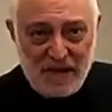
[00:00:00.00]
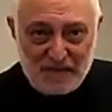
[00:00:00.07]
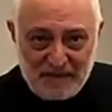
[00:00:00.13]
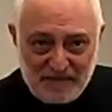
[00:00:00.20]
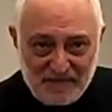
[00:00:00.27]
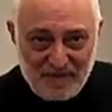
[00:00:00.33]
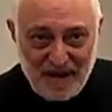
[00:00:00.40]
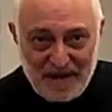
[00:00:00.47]
Thom
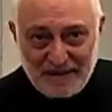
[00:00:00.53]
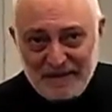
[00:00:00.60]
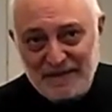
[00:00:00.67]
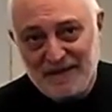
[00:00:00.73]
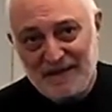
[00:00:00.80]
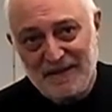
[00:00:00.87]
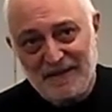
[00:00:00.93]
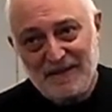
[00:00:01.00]
McFadden.
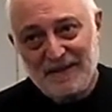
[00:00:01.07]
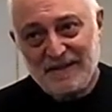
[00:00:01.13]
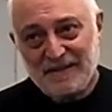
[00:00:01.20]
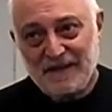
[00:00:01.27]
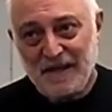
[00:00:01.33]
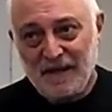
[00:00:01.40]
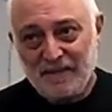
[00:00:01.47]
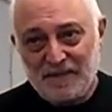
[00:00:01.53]

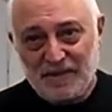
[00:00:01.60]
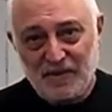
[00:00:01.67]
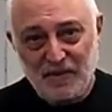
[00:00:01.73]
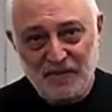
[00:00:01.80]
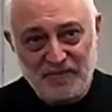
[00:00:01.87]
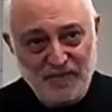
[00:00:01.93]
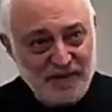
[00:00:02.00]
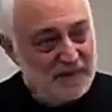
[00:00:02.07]
Thom is an
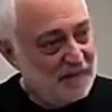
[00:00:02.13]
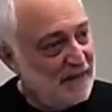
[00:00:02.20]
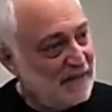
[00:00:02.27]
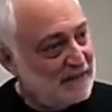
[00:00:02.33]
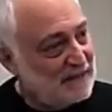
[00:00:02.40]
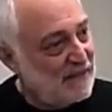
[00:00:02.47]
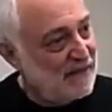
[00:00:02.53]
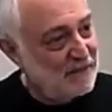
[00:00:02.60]
old friend of mine.
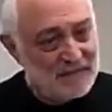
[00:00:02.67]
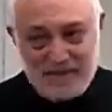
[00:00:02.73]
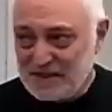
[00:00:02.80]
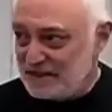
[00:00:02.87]
Thom